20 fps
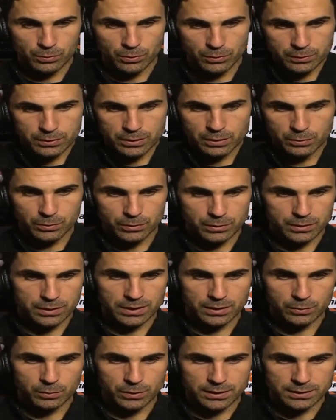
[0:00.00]
Obviously, we
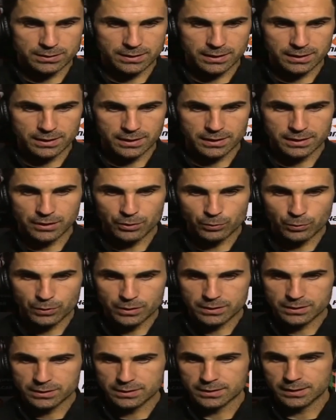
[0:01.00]
didn't want to take any
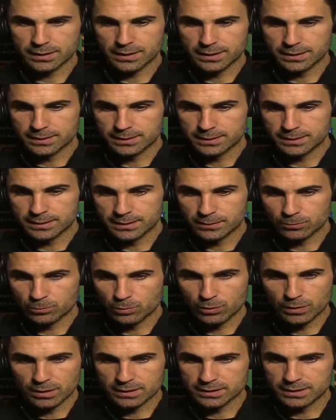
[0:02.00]
risks, and uh,
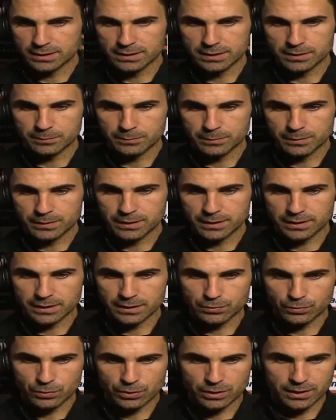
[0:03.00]
we'll assess him in the
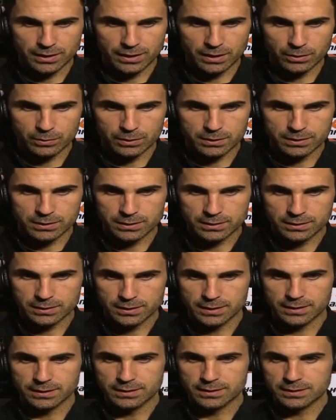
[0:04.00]
next 48 hours
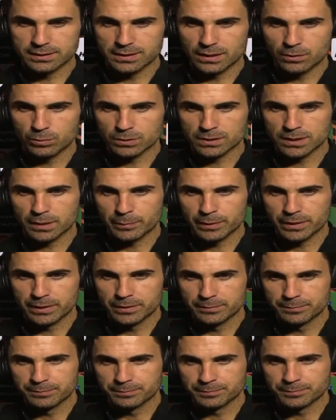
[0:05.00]
and, and, understand what's
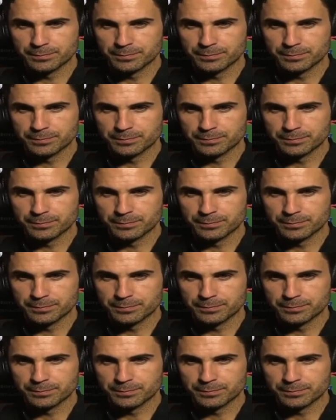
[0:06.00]
happening.